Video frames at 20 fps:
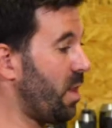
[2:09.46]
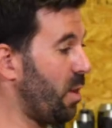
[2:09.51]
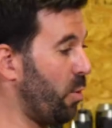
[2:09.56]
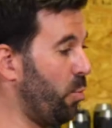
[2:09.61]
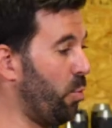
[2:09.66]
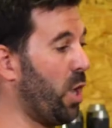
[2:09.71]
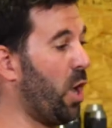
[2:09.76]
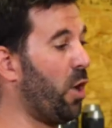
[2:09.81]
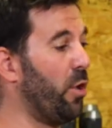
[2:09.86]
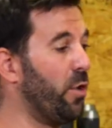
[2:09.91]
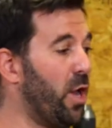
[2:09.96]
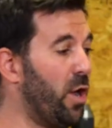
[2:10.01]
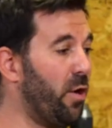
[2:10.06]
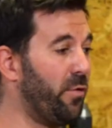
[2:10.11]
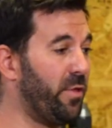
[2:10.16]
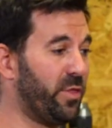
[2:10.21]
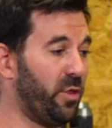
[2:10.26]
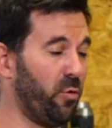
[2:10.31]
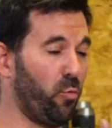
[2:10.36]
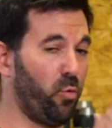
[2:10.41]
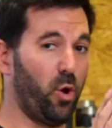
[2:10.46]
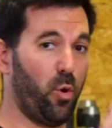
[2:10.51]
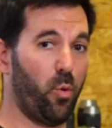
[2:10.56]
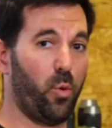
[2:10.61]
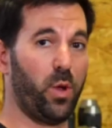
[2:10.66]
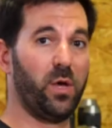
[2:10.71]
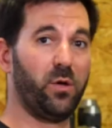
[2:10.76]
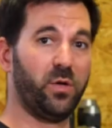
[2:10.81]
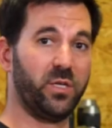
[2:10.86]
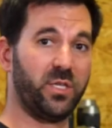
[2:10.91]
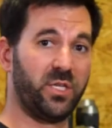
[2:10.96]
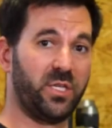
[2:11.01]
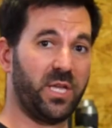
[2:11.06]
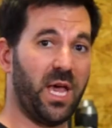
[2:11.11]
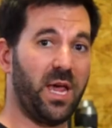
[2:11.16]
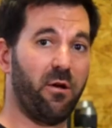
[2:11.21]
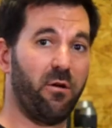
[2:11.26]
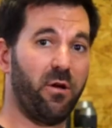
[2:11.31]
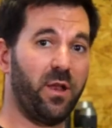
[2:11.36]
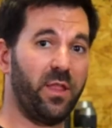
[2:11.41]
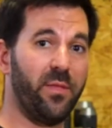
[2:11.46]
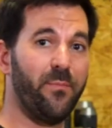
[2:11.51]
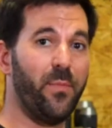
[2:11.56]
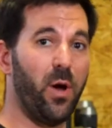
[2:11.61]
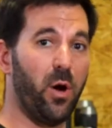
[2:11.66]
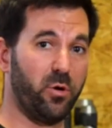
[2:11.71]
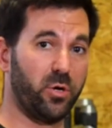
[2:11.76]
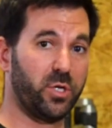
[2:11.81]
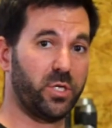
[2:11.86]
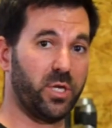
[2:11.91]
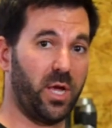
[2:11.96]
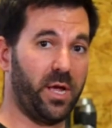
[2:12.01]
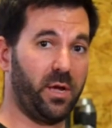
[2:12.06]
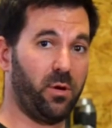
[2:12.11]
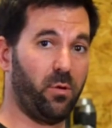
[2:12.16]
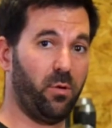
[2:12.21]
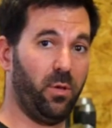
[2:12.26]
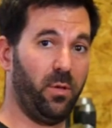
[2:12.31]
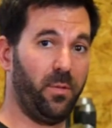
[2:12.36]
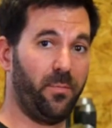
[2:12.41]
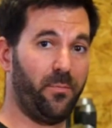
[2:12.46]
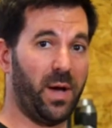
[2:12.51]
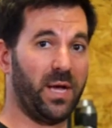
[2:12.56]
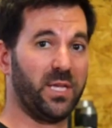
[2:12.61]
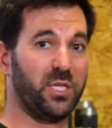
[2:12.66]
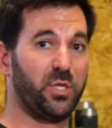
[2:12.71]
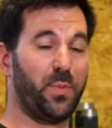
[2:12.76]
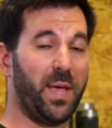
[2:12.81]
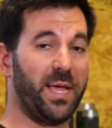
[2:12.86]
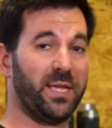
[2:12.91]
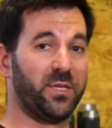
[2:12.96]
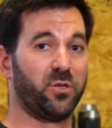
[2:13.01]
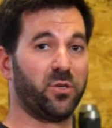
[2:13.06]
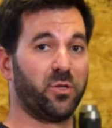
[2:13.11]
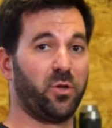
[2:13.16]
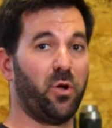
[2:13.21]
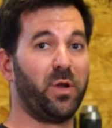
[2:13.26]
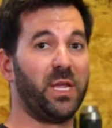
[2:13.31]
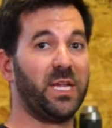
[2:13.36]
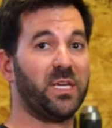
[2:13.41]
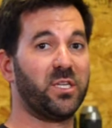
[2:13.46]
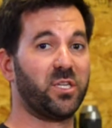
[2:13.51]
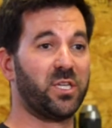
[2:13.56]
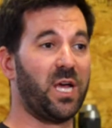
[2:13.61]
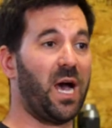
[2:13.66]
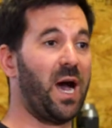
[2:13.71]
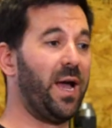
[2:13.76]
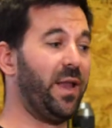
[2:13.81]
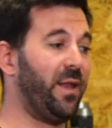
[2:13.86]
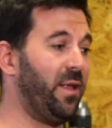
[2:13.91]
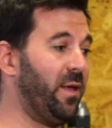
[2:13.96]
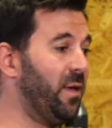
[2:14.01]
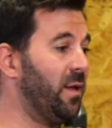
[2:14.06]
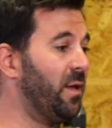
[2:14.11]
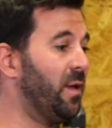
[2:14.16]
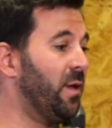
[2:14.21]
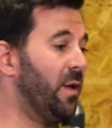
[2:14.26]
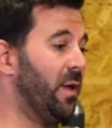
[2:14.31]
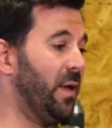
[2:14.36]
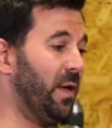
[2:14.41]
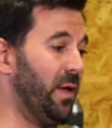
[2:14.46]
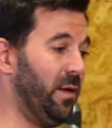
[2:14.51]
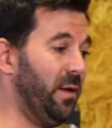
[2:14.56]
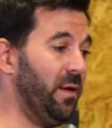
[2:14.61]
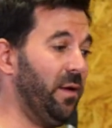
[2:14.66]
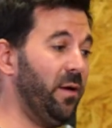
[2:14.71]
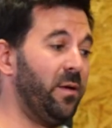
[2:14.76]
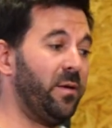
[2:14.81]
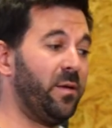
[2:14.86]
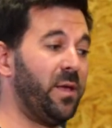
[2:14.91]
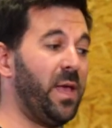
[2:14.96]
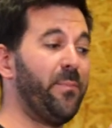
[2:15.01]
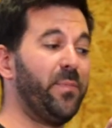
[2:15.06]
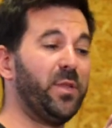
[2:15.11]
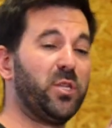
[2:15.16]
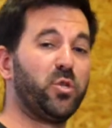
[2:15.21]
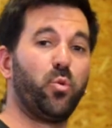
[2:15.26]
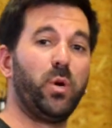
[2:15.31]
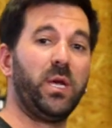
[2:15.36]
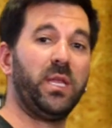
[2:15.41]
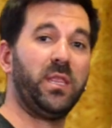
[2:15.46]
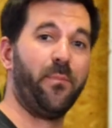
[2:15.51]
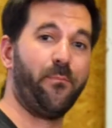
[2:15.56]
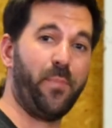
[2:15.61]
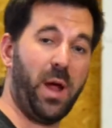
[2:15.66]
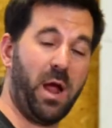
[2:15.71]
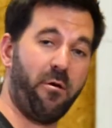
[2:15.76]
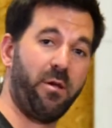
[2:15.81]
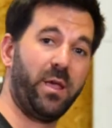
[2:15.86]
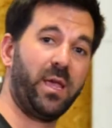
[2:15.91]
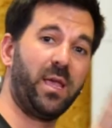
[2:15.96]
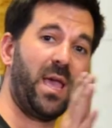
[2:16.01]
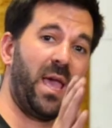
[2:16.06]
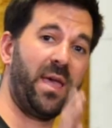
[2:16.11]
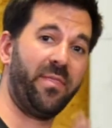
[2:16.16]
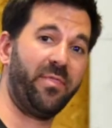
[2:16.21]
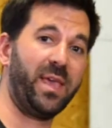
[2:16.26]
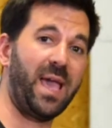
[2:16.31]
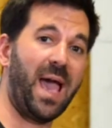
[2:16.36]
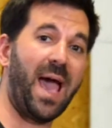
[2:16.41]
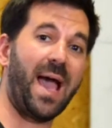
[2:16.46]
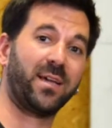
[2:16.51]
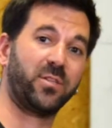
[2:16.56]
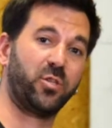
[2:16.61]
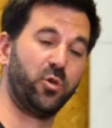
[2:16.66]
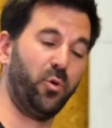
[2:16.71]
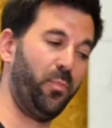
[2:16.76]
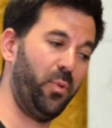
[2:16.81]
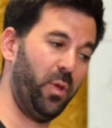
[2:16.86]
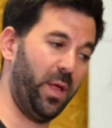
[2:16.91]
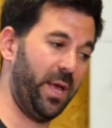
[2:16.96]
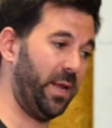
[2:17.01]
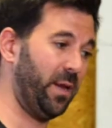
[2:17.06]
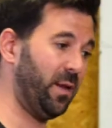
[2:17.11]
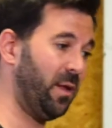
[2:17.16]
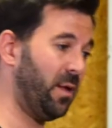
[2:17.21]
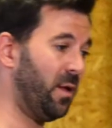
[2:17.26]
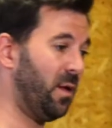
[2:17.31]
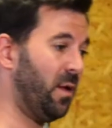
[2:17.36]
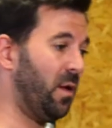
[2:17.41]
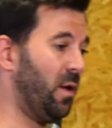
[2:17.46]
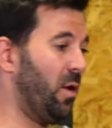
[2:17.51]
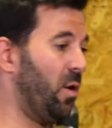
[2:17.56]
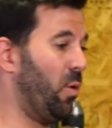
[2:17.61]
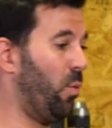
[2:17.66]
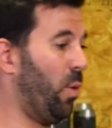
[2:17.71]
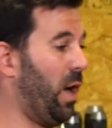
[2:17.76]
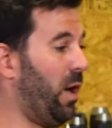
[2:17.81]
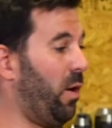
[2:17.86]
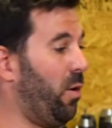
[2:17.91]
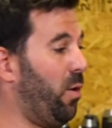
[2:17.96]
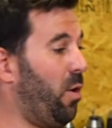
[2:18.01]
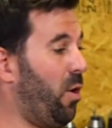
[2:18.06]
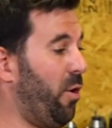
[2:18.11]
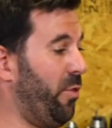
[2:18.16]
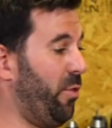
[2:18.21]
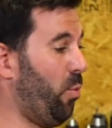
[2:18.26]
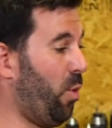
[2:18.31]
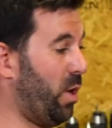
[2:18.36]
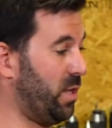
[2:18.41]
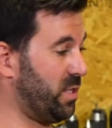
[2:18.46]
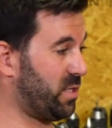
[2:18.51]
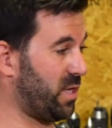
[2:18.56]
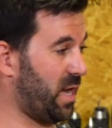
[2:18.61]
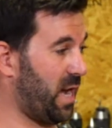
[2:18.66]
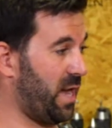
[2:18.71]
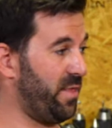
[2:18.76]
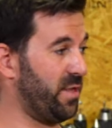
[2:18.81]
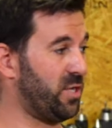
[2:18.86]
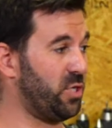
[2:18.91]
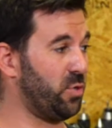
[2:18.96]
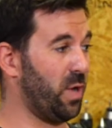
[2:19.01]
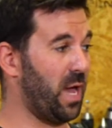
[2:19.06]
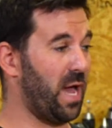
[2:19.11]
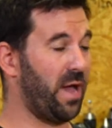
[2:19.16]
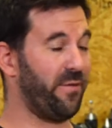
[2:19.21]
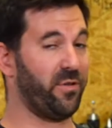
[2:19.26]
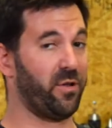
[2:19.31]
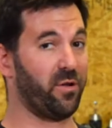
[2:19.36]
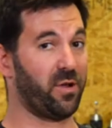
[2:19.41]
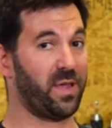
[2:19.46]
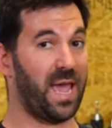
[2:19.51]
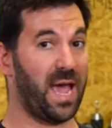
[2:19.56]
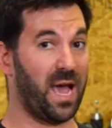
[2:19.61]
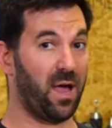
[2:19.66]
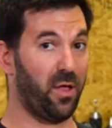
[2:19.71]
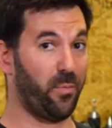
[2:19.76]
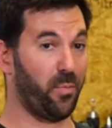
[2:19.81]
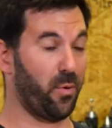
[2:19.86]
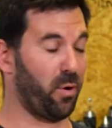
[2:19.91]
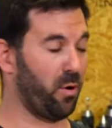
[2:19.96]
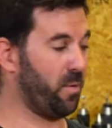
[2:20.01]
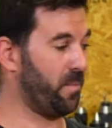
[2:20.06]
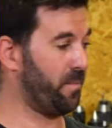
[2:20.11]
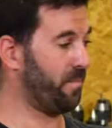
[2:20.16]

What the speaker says: We all know that the rear wheel is centered in the motorcycle by spacers on each side, in between the bearing and the axle plate. Well, on the one side that you have your caliper,